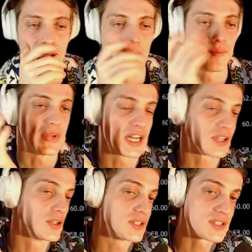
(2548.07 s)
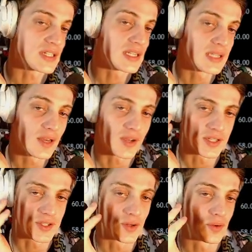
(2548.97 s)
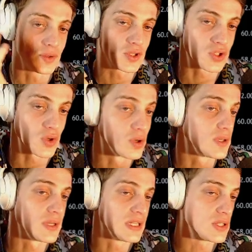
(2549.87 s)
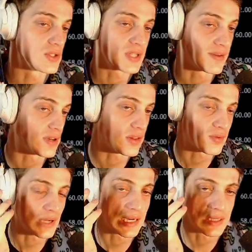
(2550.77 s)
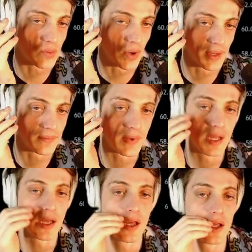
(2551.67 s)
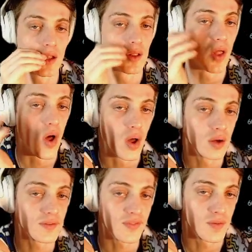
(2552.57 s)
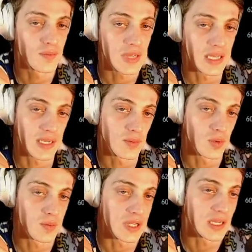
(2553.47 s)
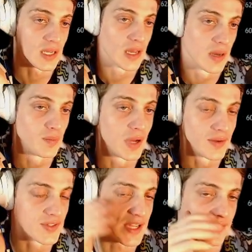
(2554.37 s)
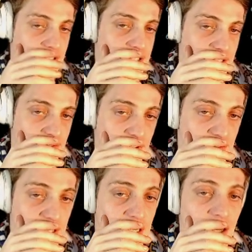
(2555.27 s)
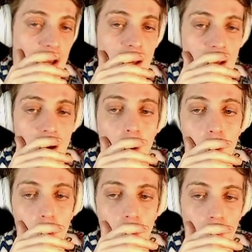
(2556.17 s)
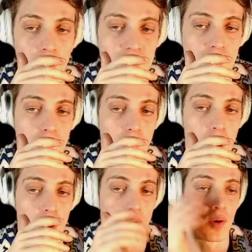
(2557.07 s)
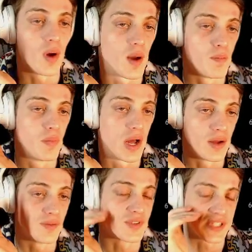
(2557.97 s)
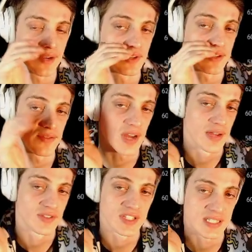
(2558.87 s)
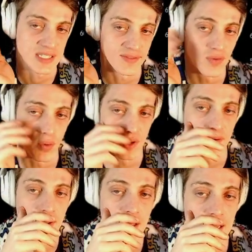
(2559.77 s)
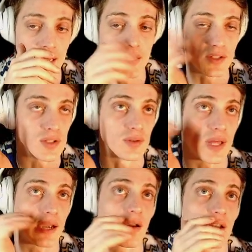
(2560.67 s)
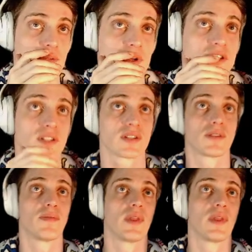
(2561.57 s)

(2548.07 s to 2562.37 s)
I mean, I could see okay, so short is 73.81. Long for me would be above 76.50 or tomorrow above 75.64 into that cost basis.